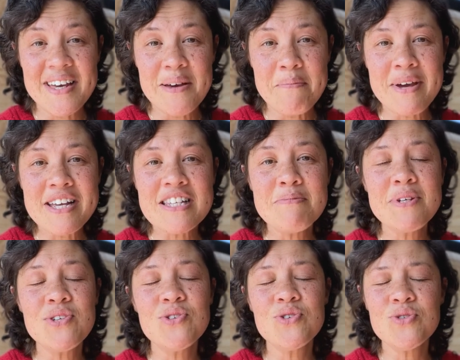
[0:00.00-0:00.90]
makes me
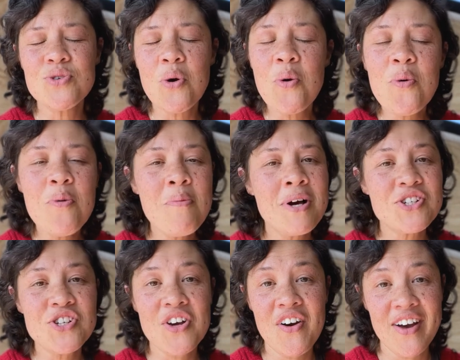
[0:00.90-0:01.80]
so
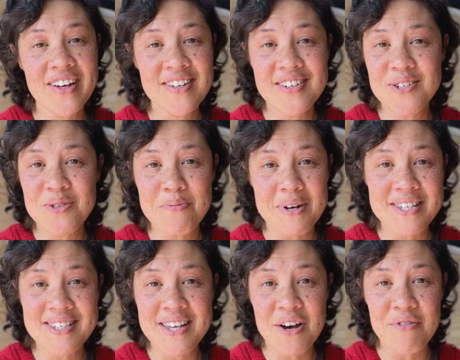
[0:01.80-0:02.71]
much kinder to
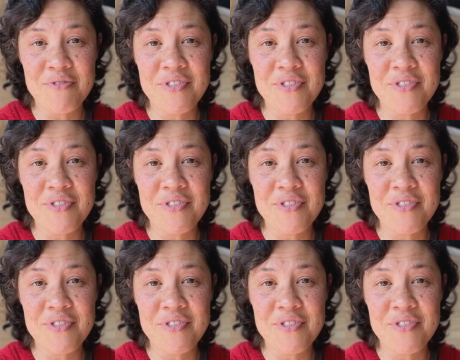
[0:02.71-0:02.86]
myself